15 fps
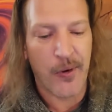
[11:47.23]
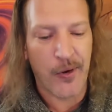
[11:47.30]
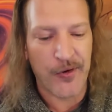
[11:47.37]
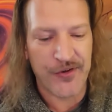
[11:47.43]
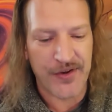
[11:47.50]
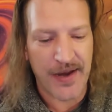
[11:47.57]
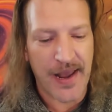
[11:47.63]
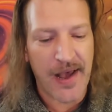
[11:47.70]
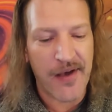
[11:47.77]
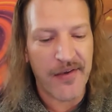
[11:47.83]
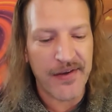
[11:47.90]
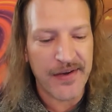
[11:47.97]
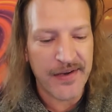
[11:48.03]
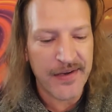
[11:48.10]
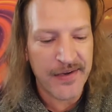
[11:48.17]

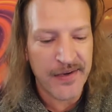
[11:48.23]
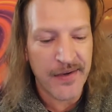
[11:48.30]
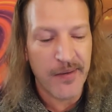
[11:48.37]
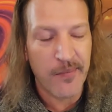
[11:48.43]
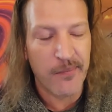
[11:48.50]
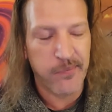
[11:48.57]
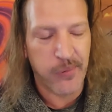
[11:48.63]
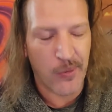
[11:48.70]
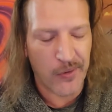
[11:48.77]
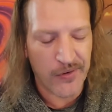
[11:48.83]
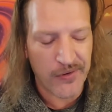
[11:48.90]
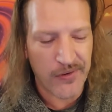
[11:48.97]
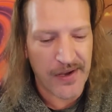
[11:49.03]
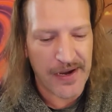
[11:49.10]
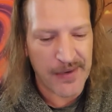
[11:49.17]
personality,
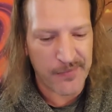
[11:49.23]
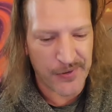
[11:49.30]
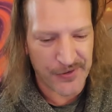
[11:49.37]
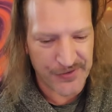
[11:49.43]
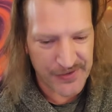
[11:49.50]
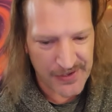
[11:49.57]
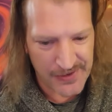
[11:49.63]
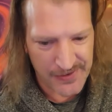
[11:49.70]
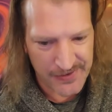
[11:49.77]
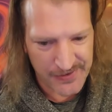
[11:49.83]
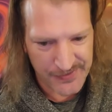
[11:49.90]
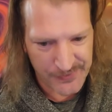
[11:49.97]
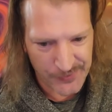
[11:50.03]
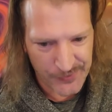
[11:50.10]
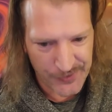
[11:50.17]
borderline personality
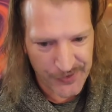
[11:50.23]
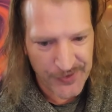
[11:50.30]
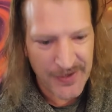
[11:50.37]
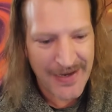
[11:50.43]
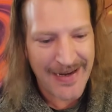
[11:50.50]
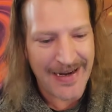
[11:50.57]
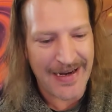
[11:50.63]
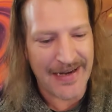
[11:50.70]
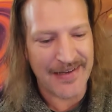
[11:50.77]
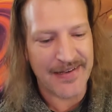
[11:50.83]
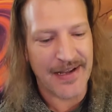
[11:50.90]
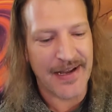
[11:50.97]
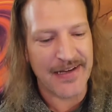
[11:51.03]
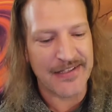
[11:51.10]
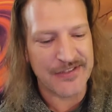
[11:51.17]
disorder,
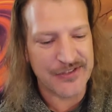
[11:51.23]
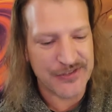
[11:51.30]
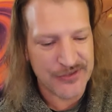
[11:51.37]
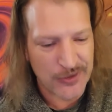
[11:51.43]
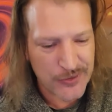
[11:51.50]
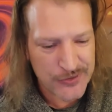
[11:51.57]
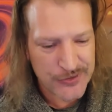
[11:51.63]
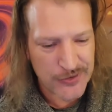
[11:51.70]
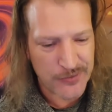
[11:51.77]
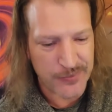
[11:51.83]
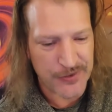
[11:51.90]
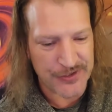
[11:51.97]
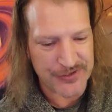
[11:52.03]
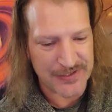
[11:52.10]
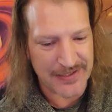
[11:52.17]
antisocial
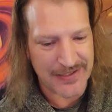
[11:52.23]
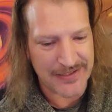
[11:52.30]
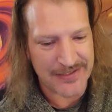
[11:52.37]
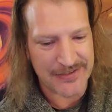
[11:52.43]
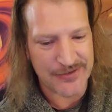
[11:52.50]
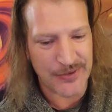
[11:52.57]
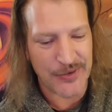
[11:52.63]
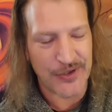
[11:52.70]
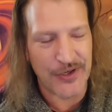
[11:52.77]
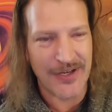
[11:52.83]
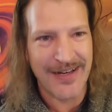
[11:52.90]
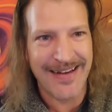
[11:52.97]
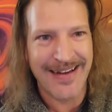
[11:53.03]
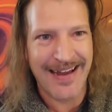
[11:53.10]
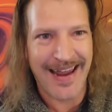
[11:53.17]
personality
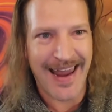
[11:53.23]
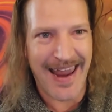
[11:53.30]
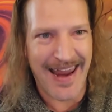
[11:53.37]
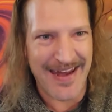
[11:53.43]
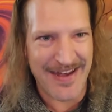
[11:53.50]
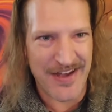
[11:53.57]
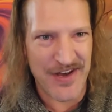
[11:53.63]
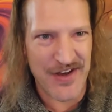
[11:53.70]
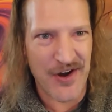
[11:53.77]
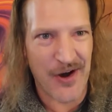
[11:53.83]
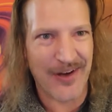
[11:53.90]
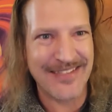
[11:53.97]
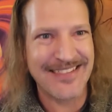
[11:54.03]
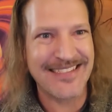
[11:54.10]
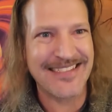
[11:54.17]
disorder, and
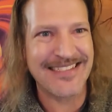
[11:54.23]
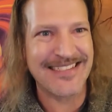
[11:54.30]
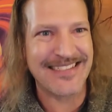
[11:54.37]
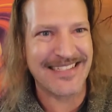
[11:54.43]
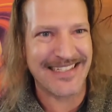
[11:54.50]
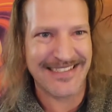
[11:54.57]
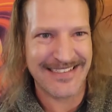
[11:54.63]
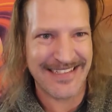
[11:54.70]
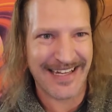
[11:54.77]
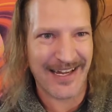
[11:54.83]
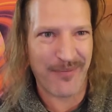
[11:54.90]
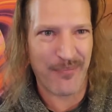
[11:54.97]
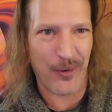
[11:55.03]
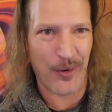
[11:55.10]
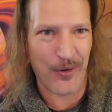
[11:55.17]

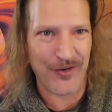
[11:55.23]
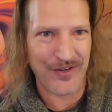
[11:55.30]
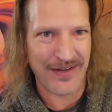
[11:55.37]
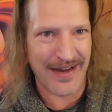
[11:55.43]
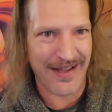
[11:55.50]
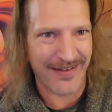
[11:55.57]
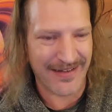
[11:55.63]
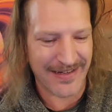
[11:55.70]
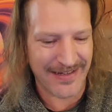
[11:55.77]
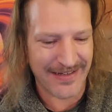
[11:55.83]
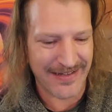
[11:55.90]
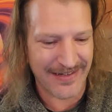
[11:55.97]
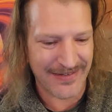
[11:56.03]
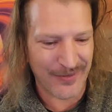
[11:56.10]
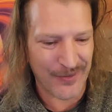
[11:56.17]
narcissistic
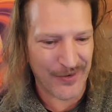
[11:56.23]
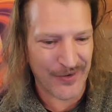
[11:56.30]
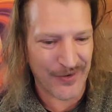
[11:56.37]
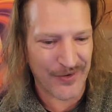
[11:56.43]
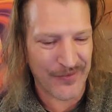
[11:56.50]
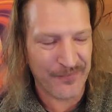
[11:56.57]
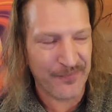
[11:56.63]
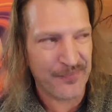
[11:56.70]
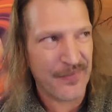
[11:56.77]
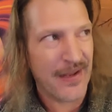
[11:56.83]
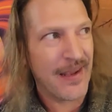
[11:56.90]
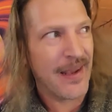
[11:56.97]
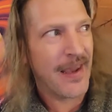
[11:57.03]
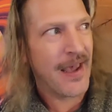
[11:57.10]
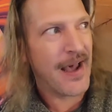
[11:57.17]
personality disorder.
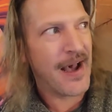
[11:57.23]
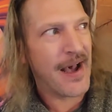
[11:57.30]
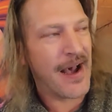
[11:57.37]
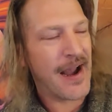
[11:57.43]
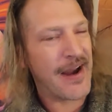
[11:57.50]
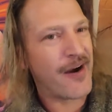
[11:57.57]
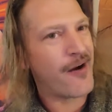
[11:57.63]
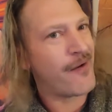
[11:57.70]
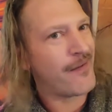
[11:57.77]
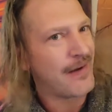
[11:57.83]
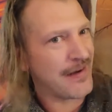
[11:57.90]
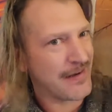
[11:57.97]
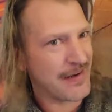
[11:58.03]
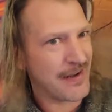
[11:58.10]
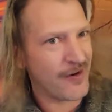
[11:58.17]
I
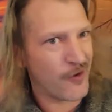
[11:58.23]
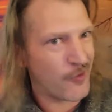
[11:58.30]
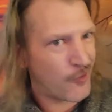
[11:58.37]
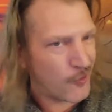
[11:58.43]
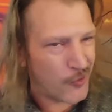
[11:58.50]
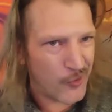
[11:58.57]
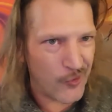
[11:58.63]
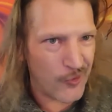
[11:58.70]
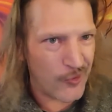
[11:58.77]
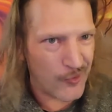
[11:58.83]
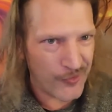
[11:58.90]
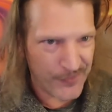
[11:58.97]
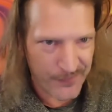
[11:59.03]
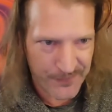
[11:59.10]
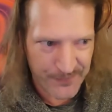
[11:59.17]
already did a
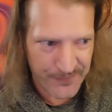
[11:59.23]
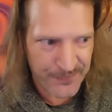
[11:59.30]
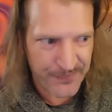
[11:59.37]
whole